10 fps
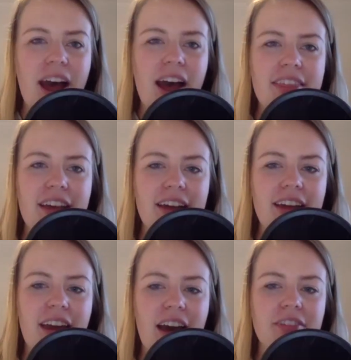And
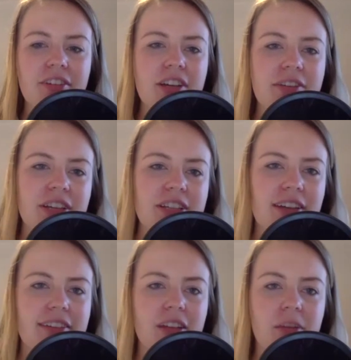then I was wondering if you could tell
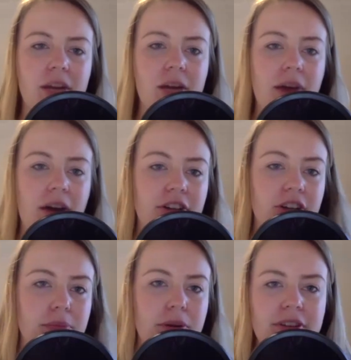us a little bit about
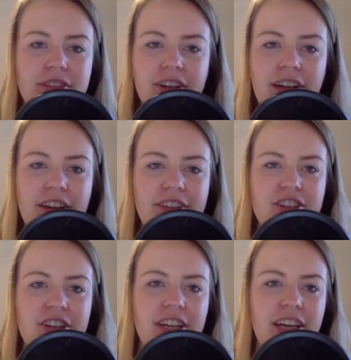your personal health
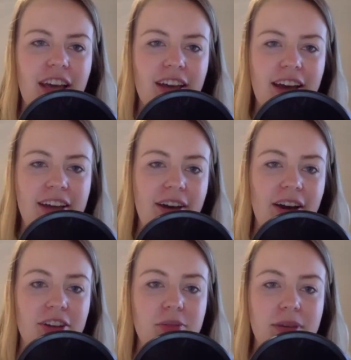journey, kind of how
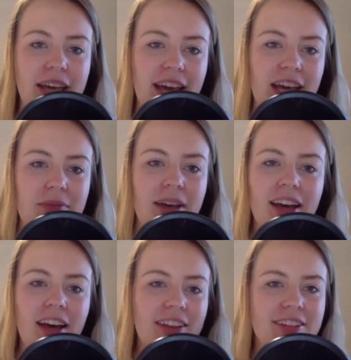you became
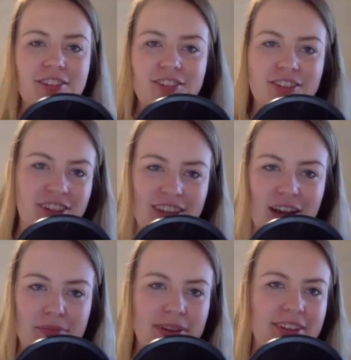this nutritional
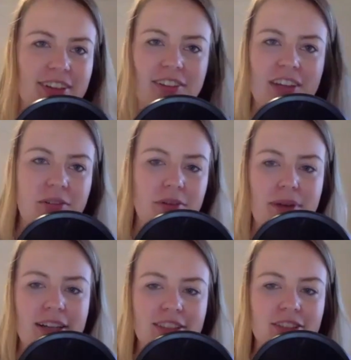therapist. I know that you went
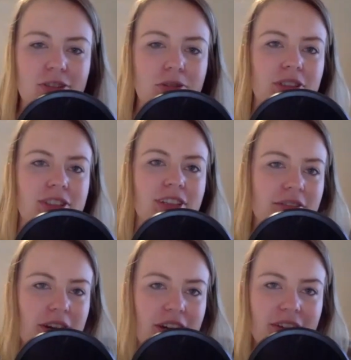back to school, so I was
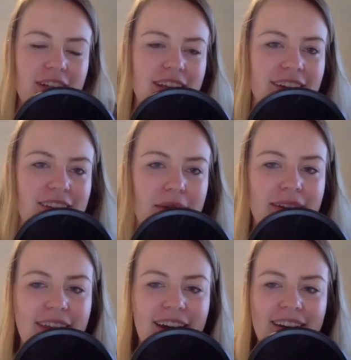wondering if you could tell us
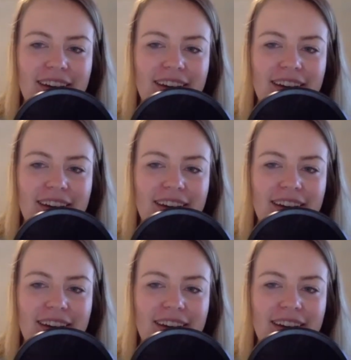about that.